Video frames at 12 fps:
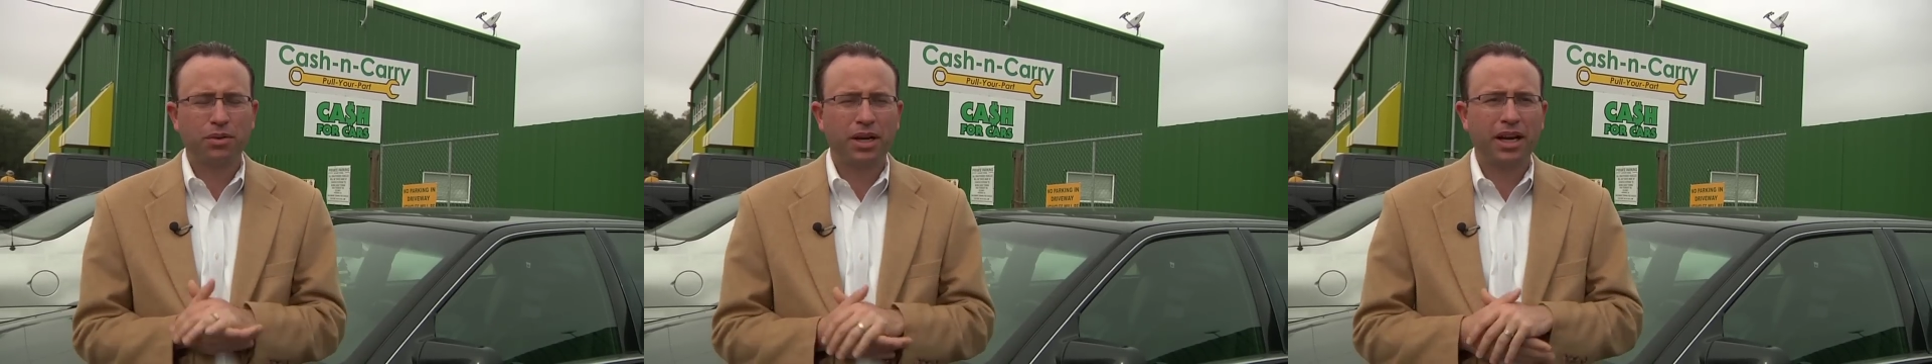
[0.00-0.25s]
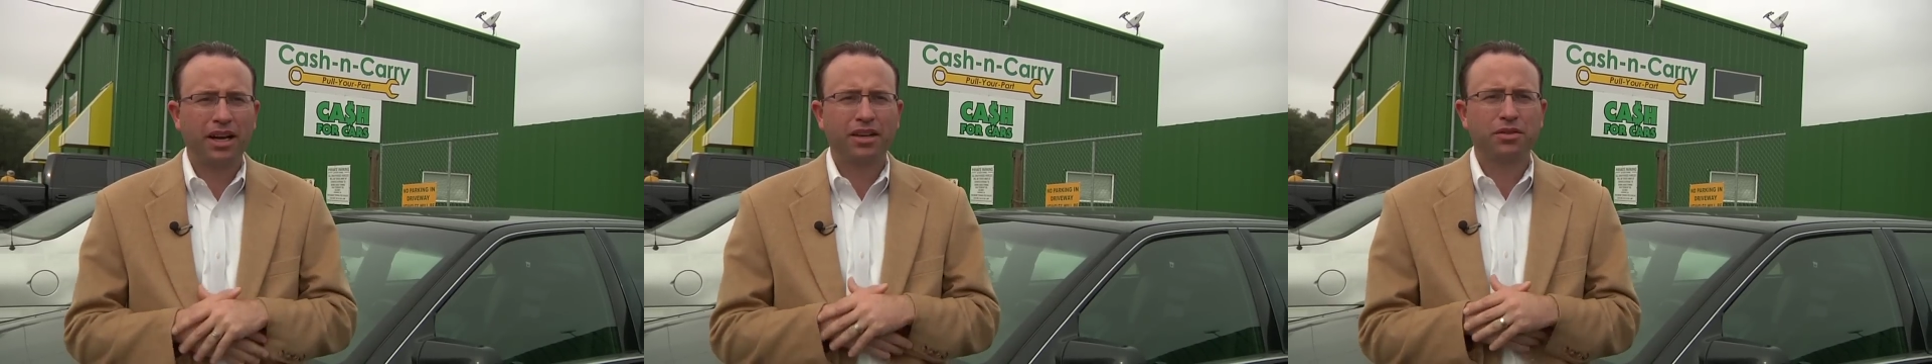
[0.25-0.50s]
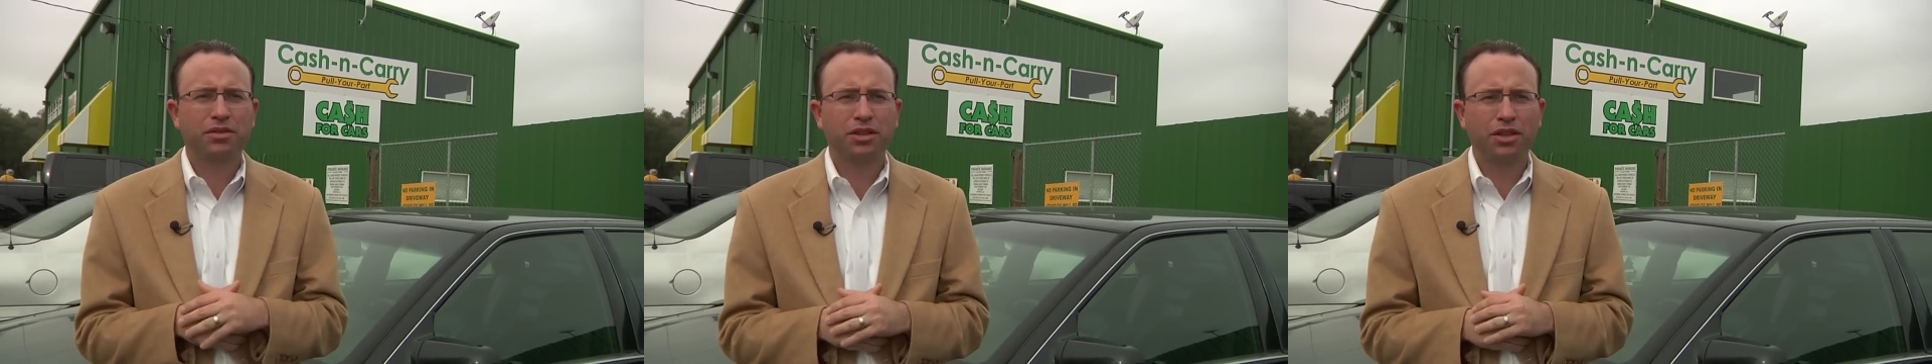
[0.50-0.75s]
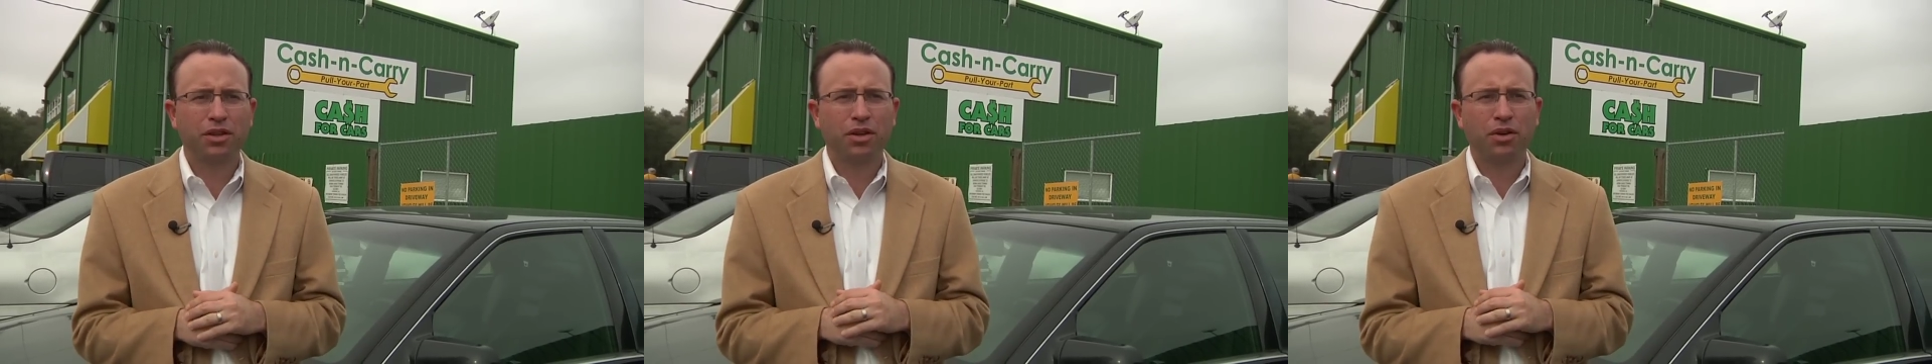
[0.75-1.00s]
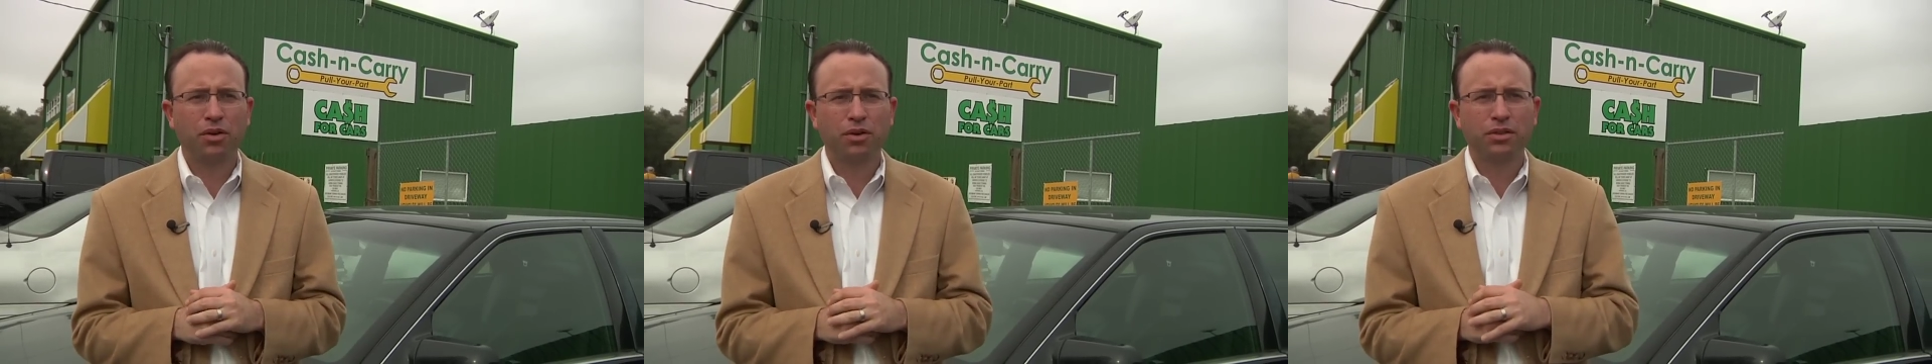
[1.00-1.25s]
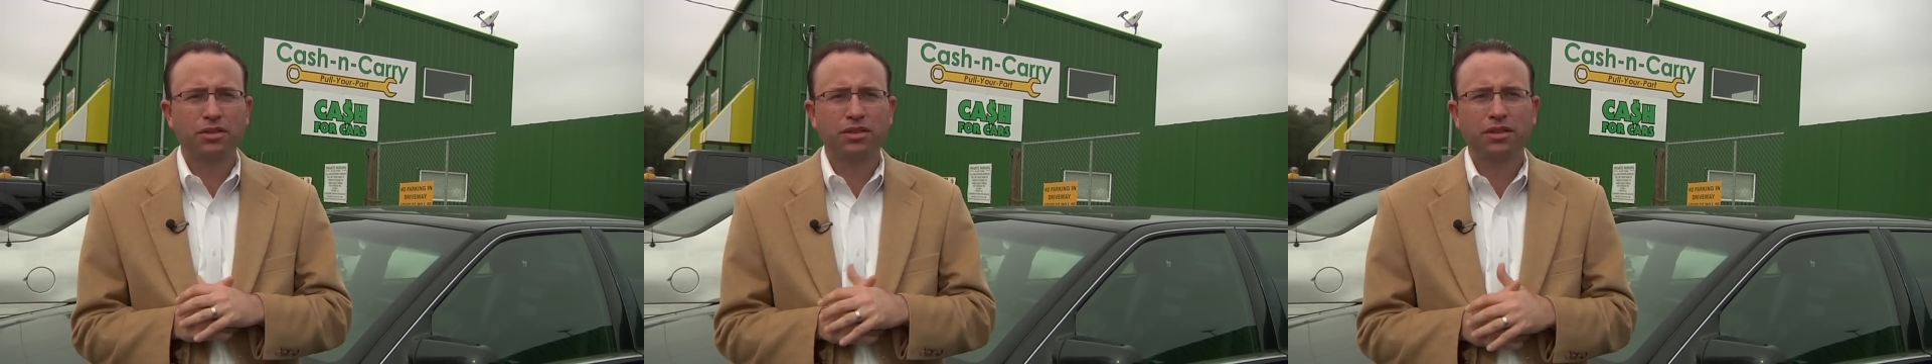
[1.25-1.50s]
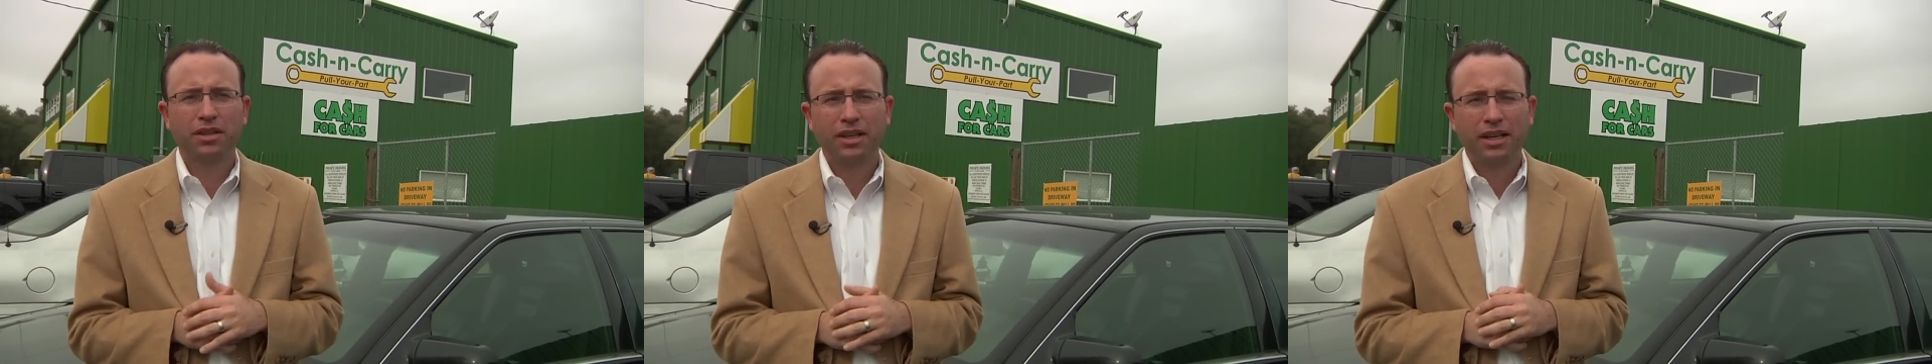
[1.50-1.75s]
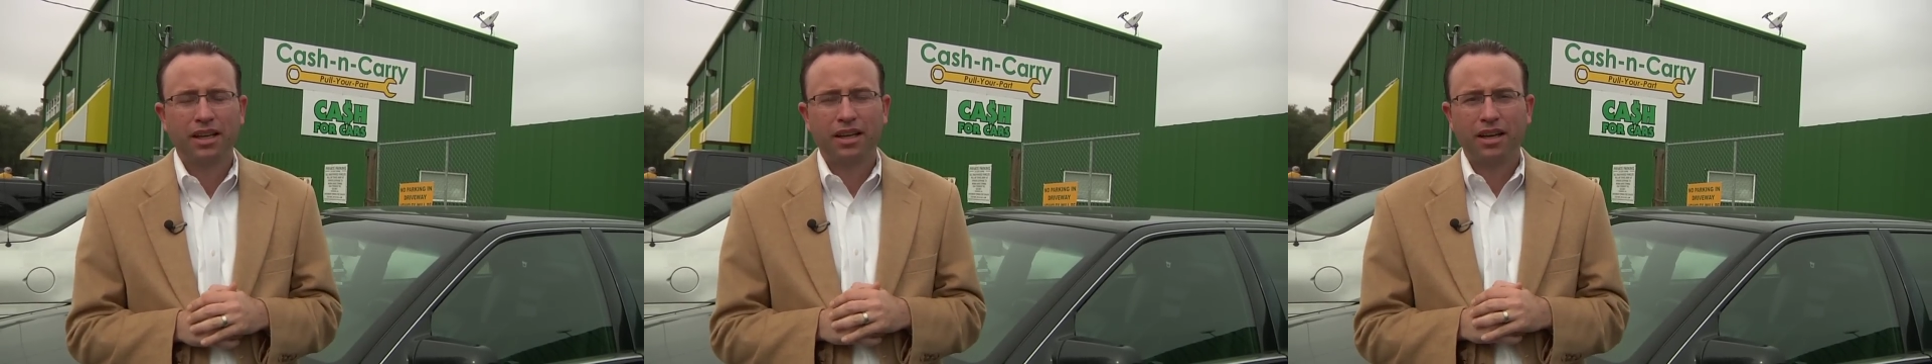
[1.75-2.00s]
uh, who still owns
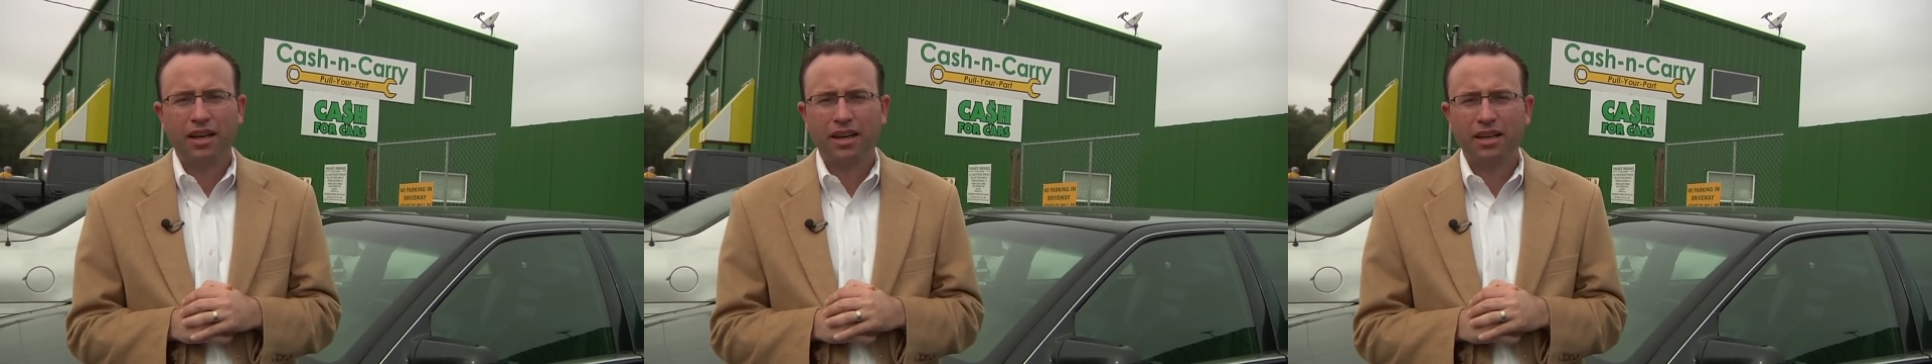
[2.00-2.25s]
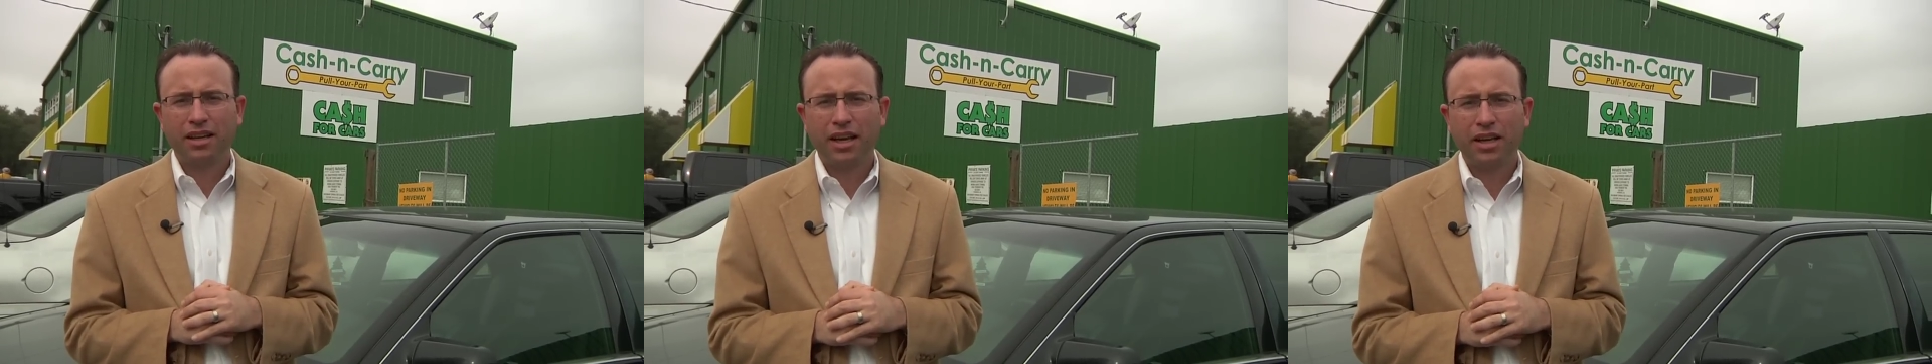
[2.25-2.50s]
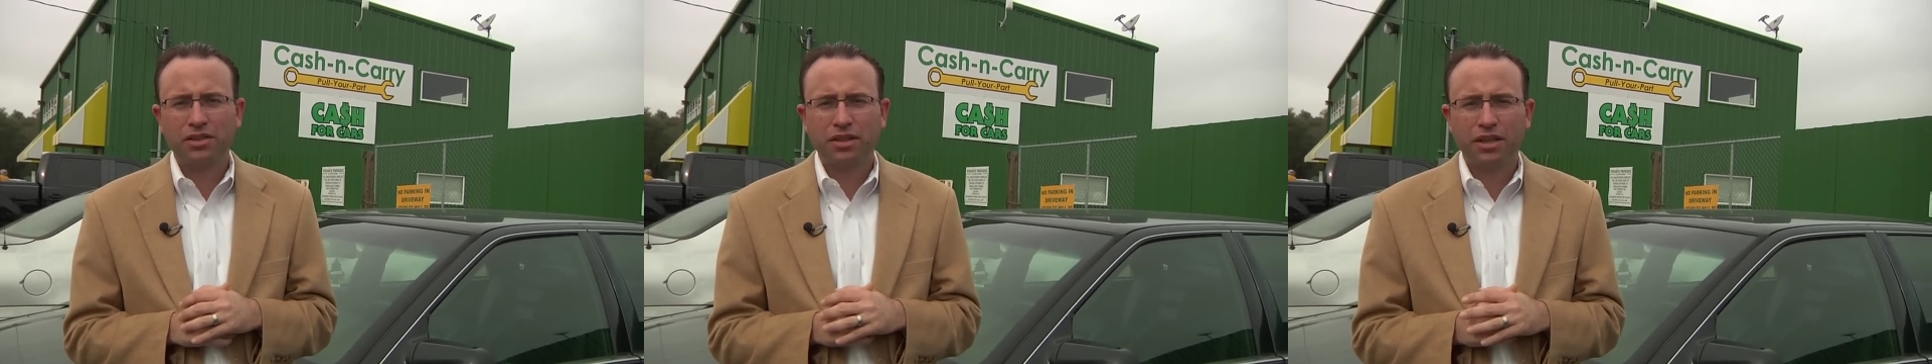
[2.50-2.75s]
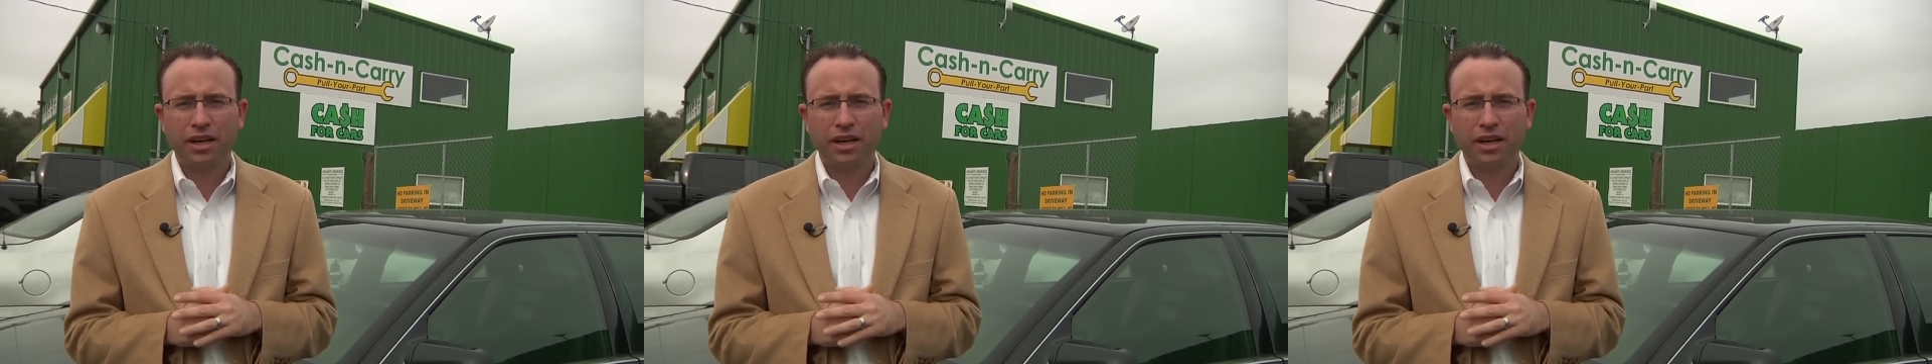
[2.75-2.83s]
uh, Cash and